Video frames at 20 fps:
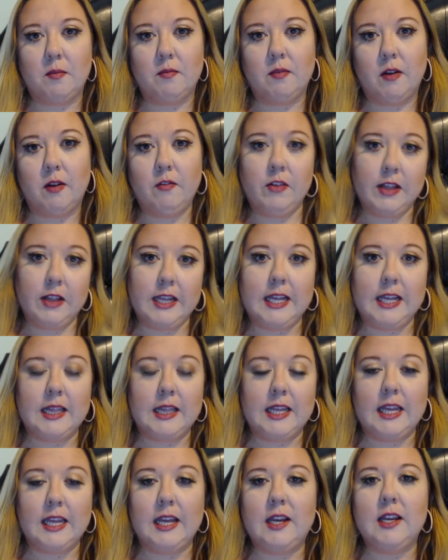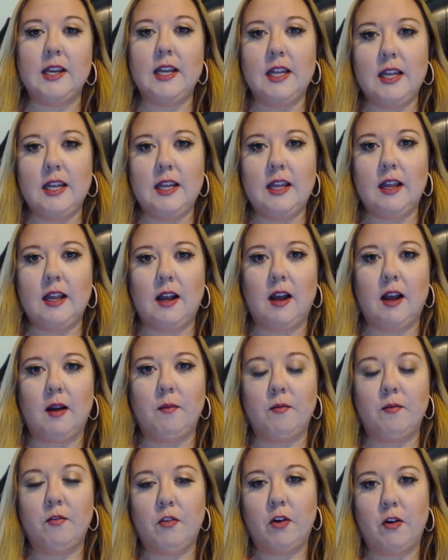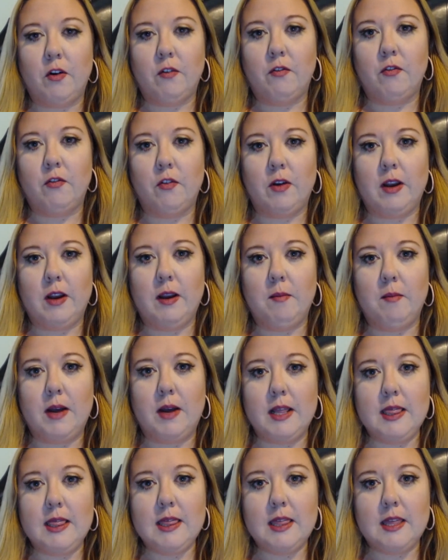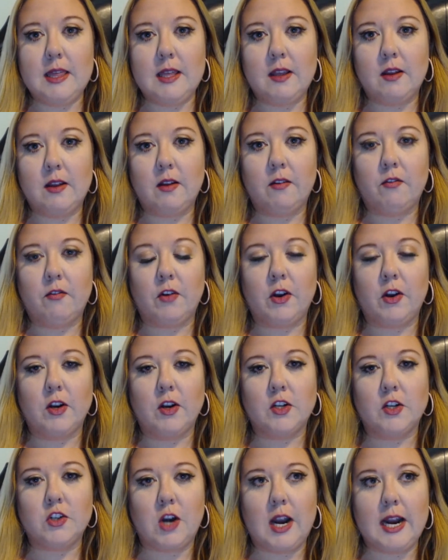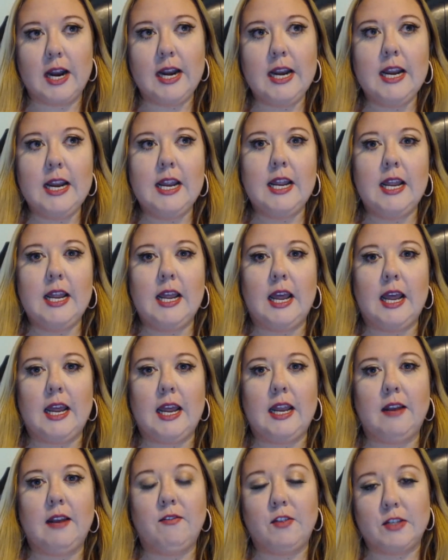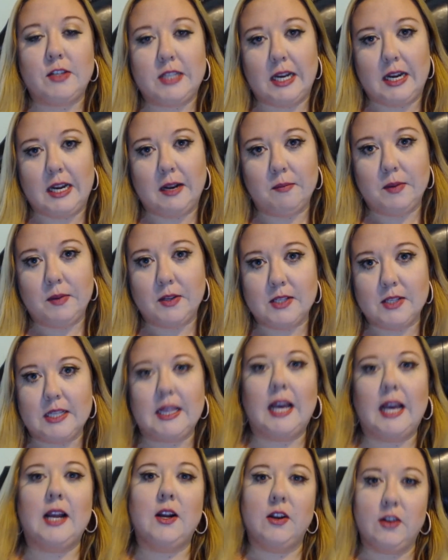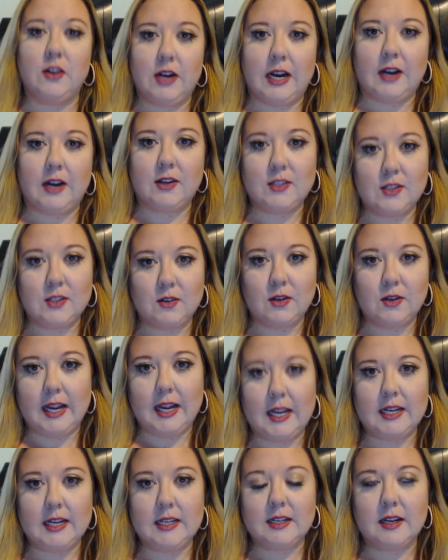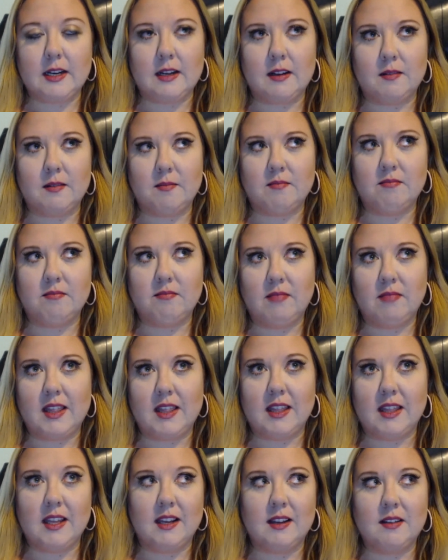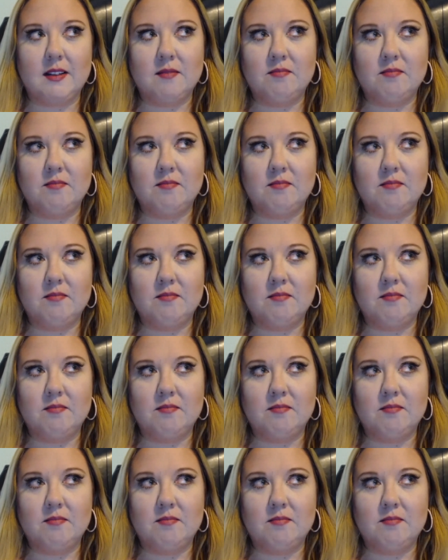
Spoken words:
affiliate link for a free month for you to try, and if you sign up using that code, I also get I think